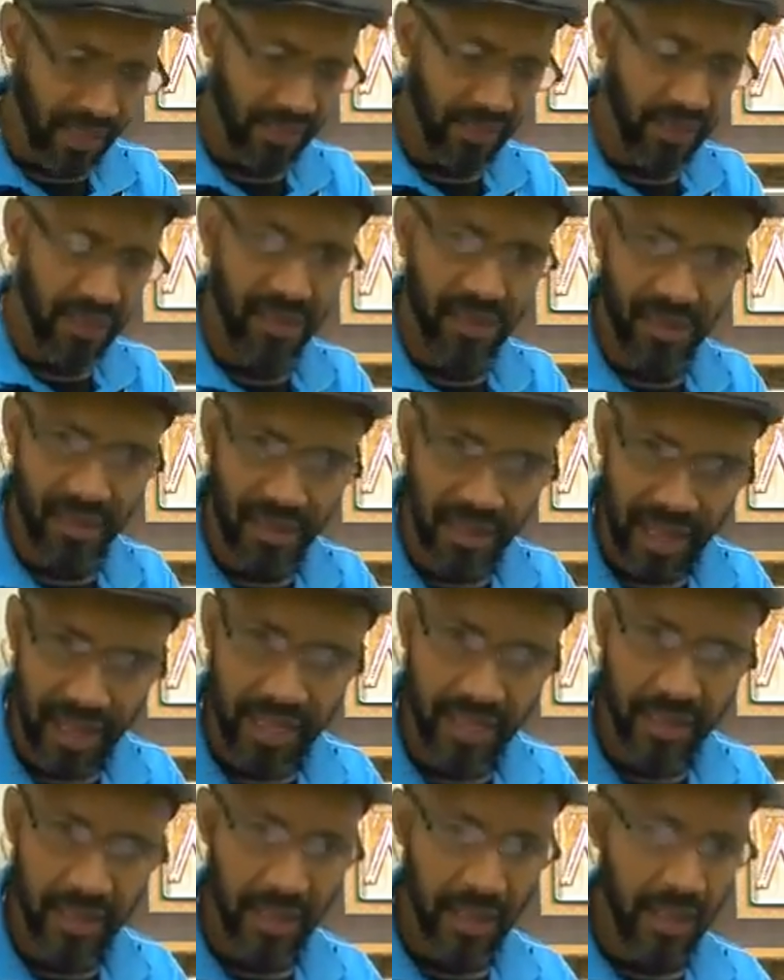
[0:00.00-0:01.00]
the
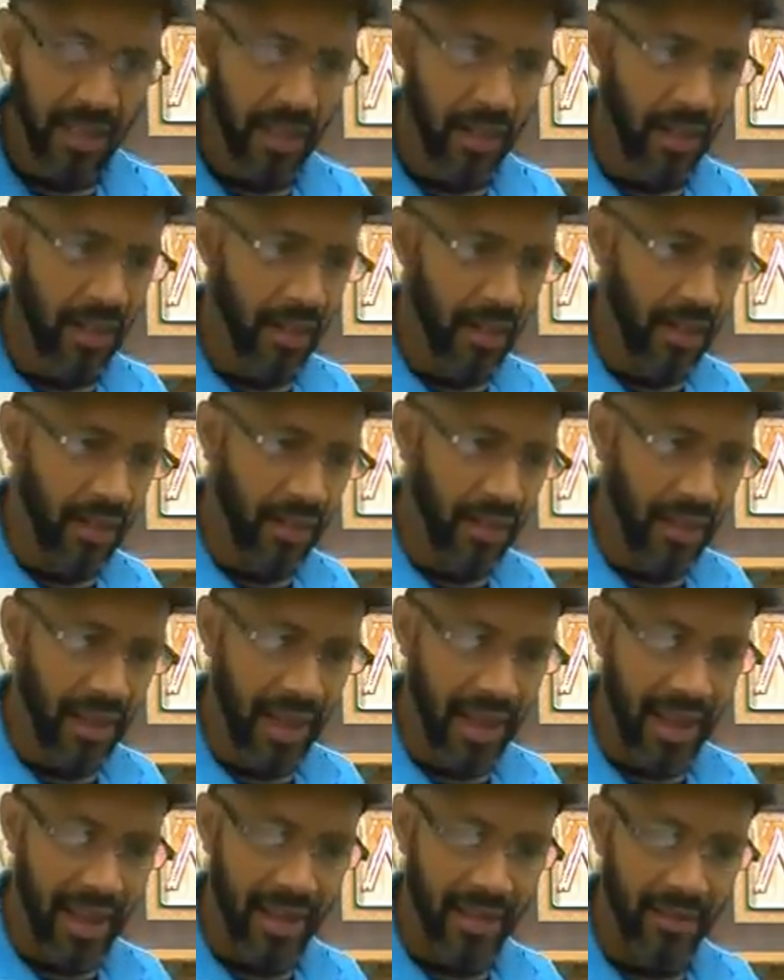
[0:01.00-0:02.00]
steak
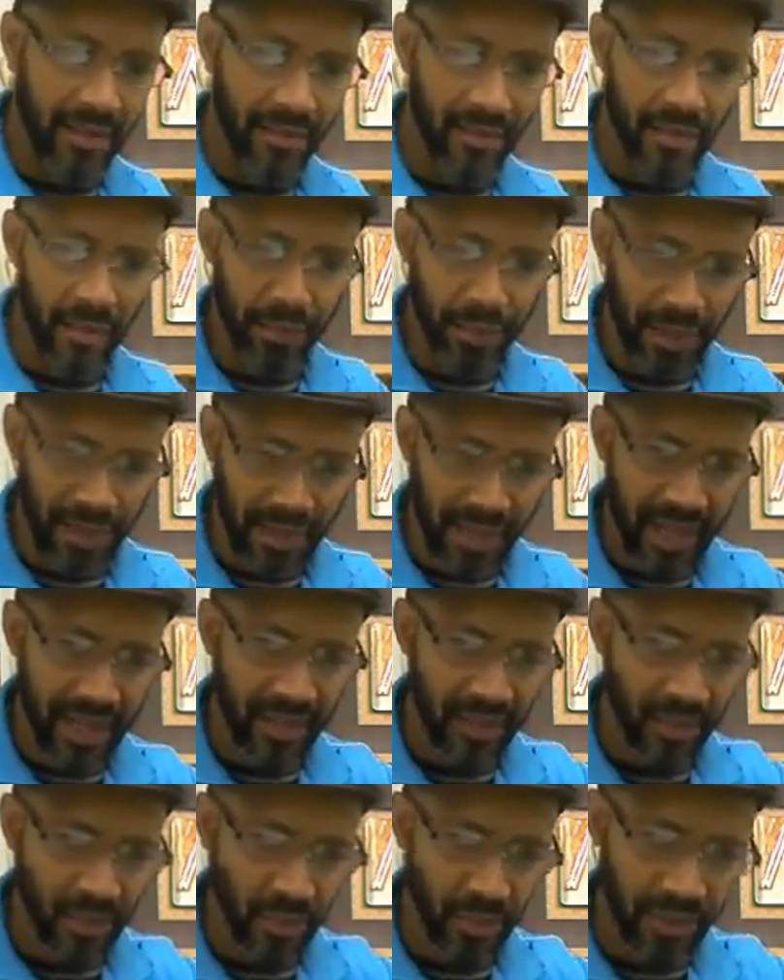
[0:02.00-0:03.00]
and
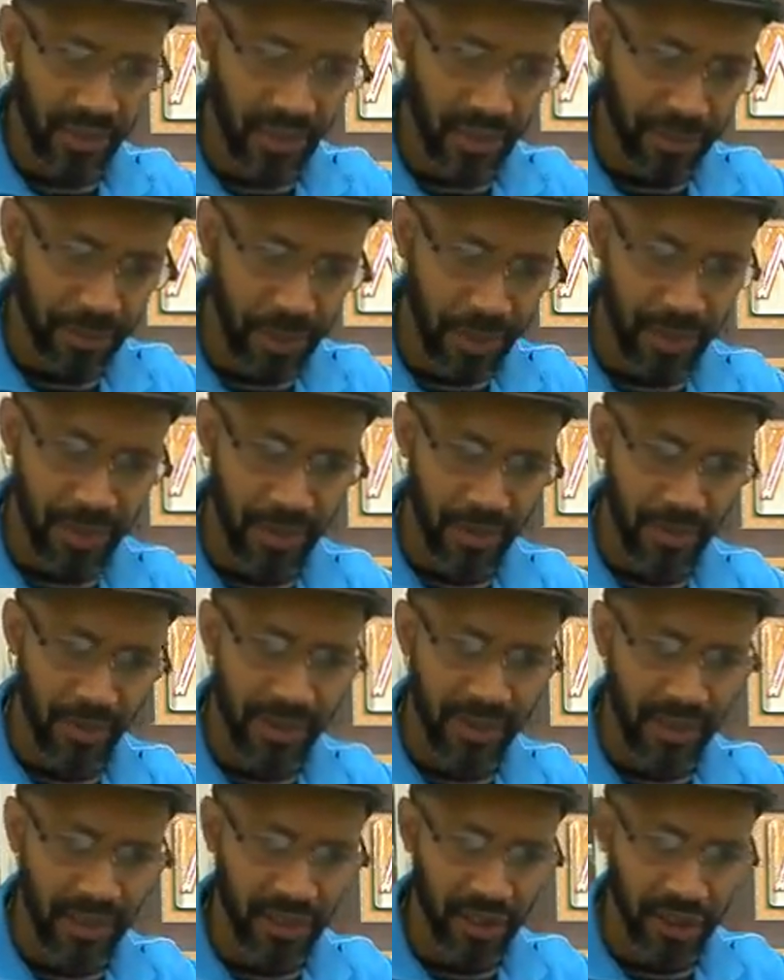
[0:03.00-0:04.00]
potatoes with the butter
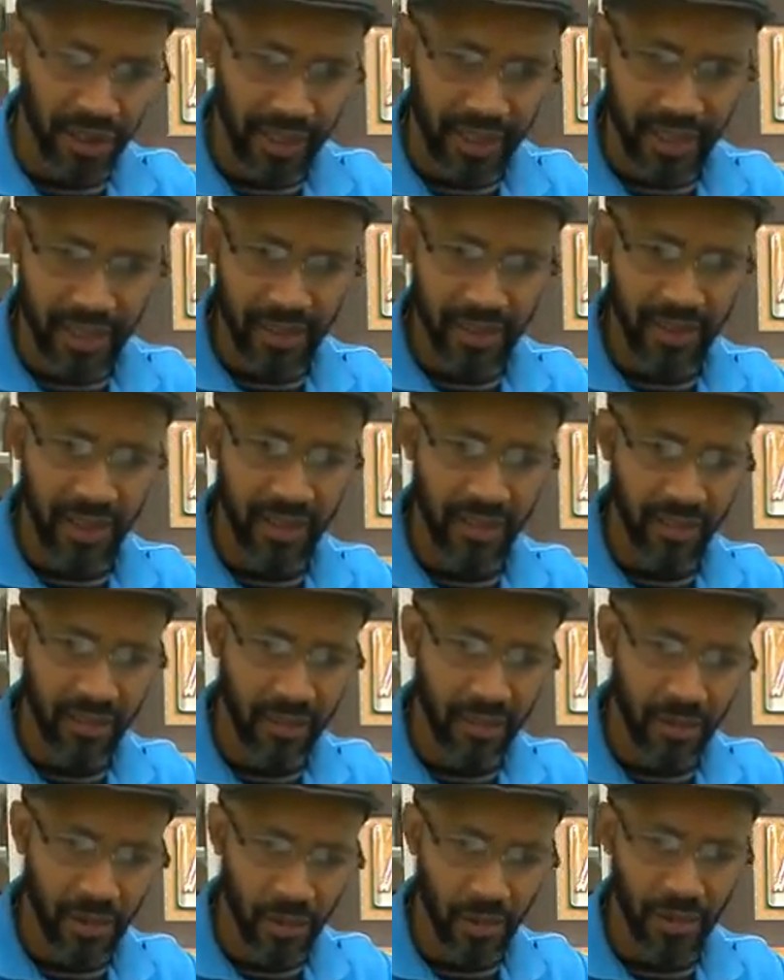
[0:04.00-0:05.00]
and the cheese and the
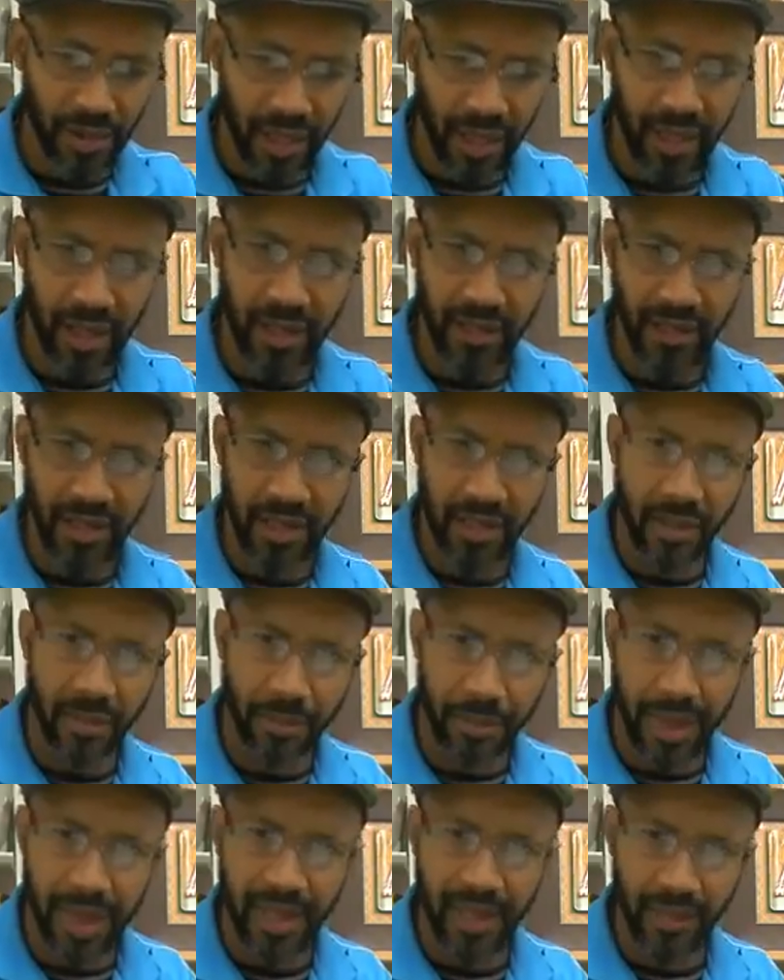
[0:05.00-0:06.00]
croutons and the
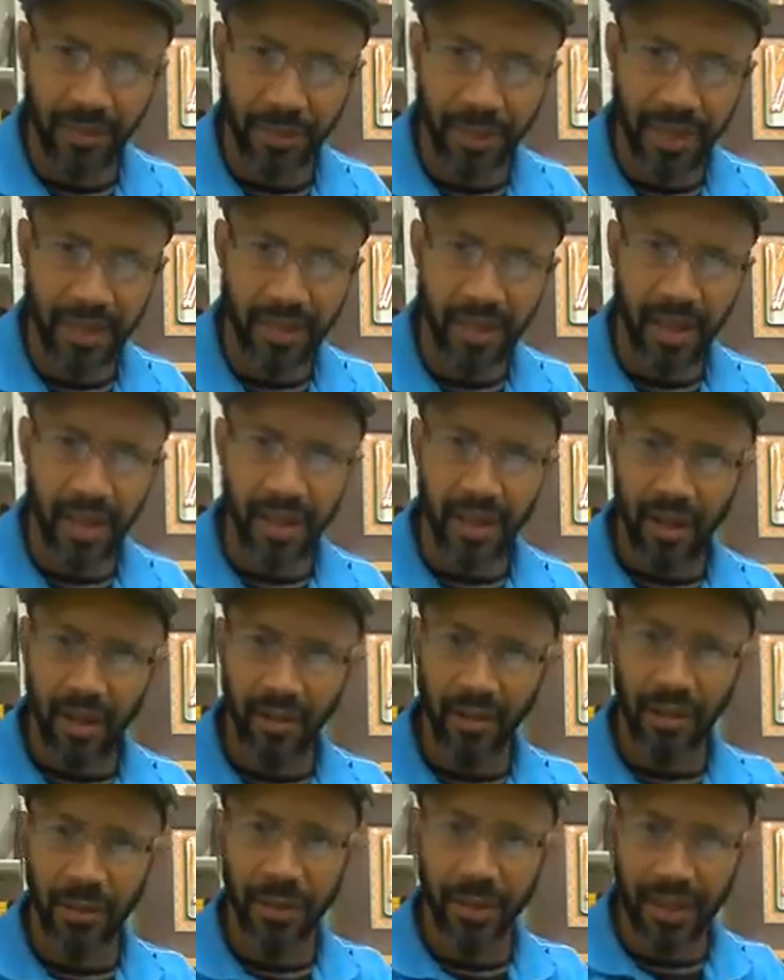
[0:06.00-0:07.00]
bacon bits
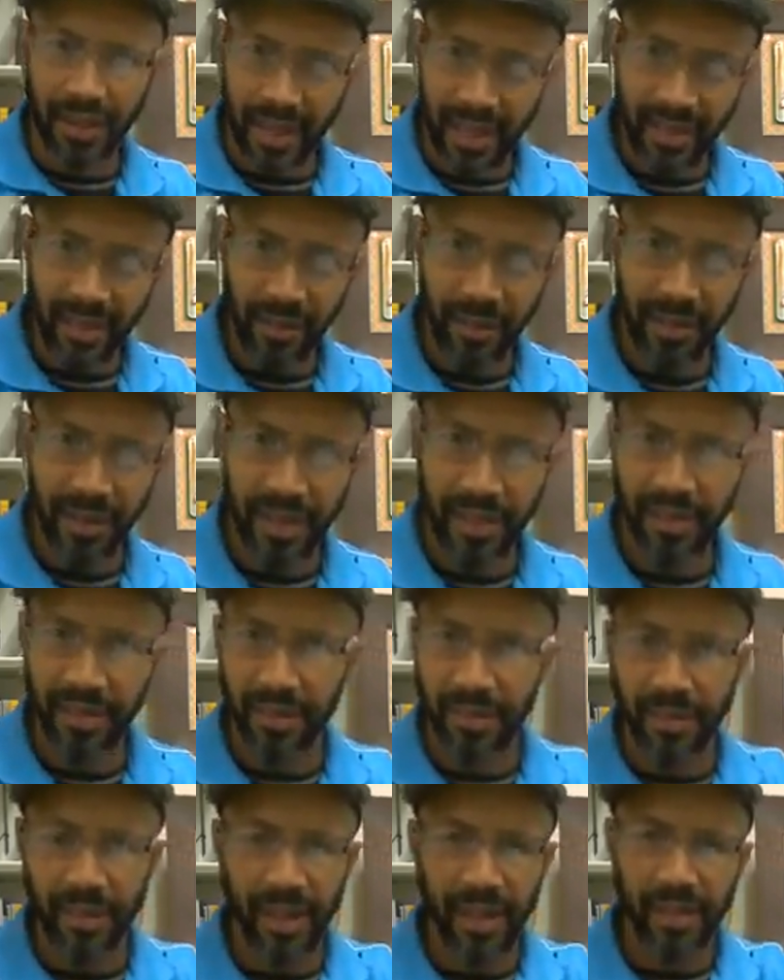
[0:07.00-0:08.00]
on the potato, and then you
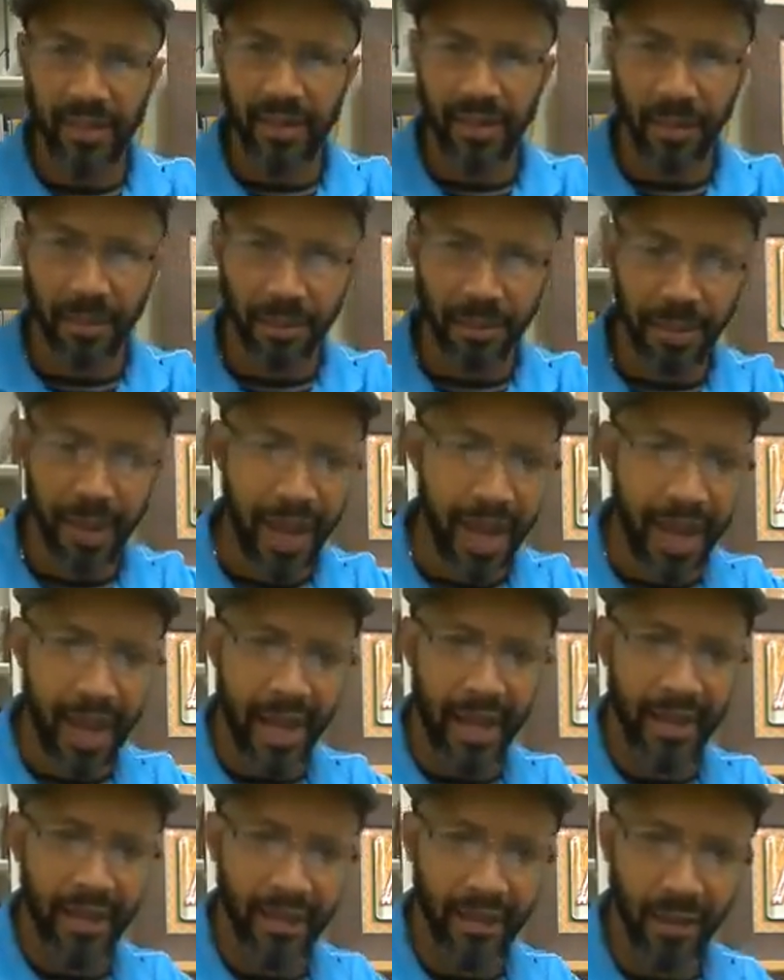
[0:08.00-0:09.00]
eat some
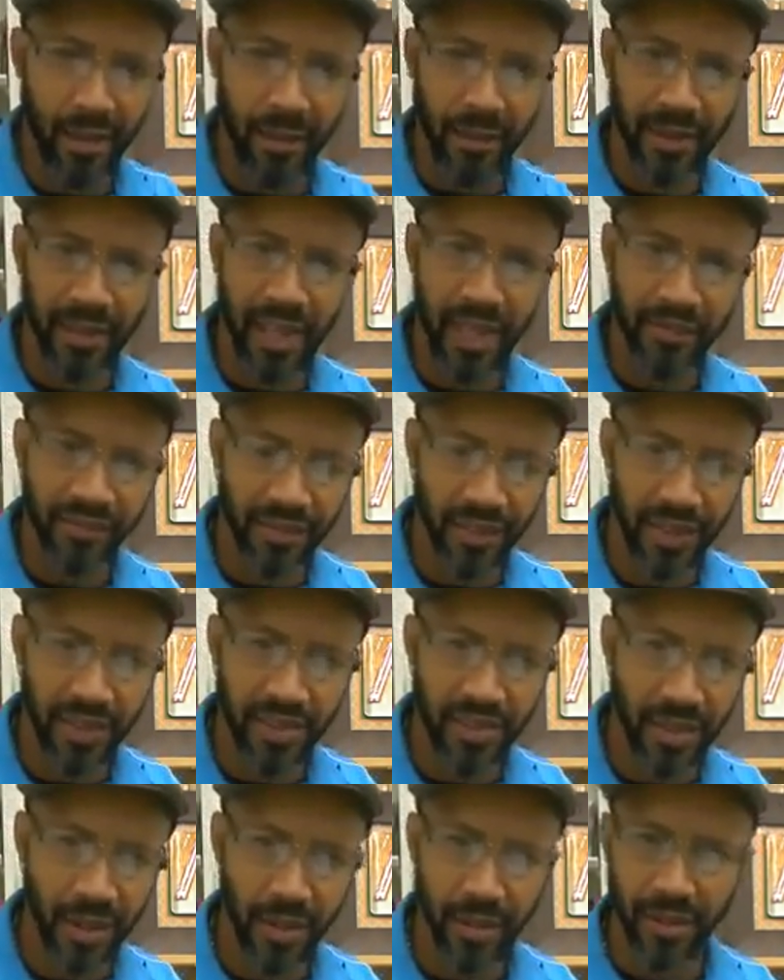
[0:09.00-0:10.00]
pie to go with that for
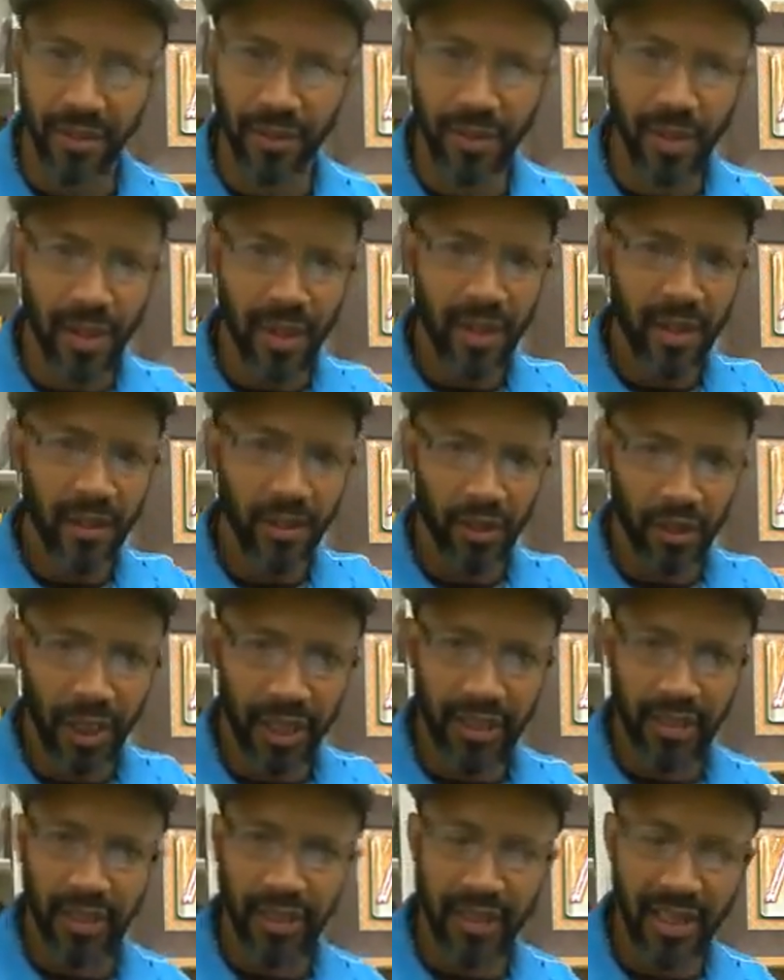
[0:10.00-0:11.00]
dessert and
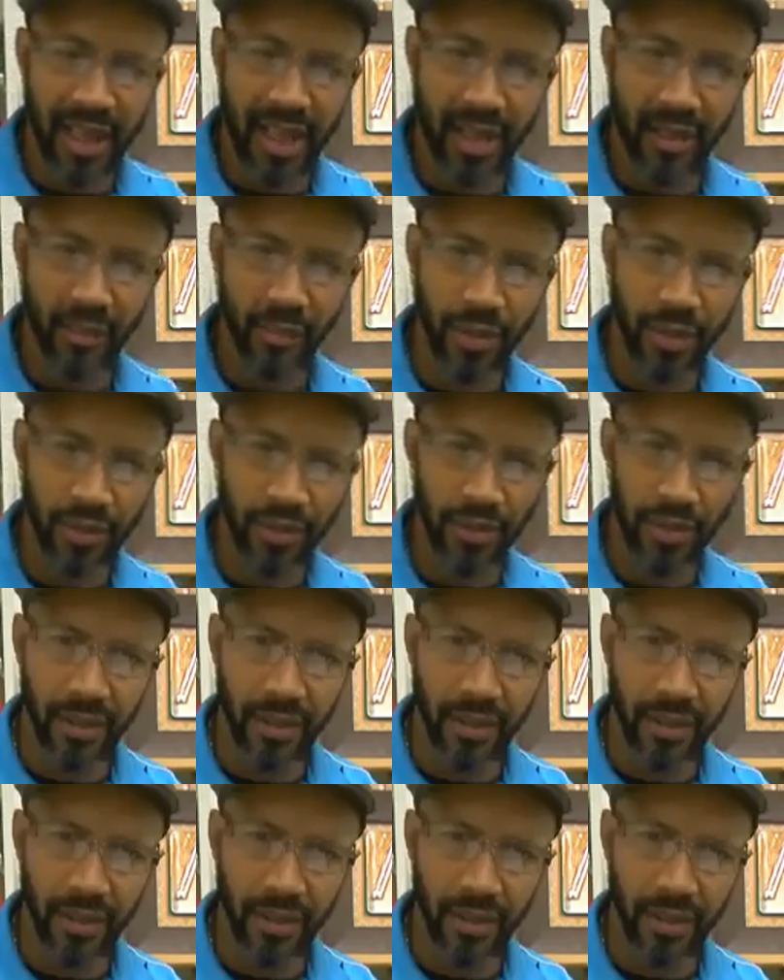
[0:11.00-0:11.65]
chase it down with